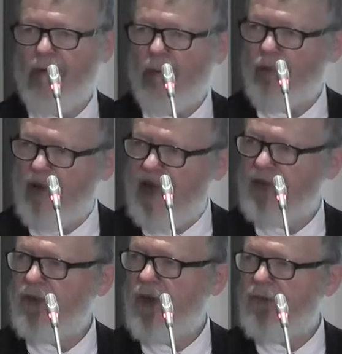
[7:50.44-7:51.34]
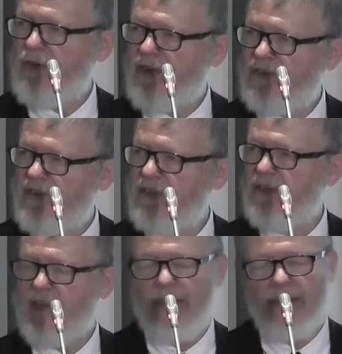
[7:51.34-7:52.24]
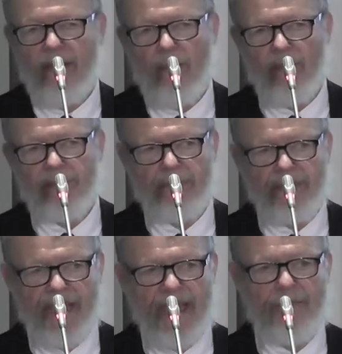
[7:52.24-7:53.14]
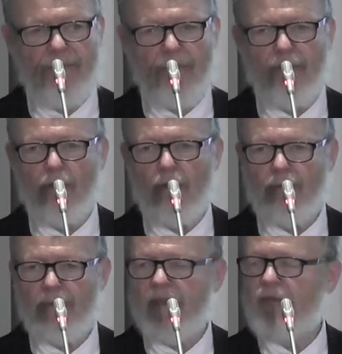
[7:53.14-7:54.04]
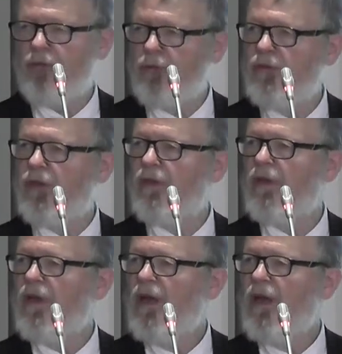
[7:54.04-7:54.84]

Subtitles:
formulation of criteria which became for the European Union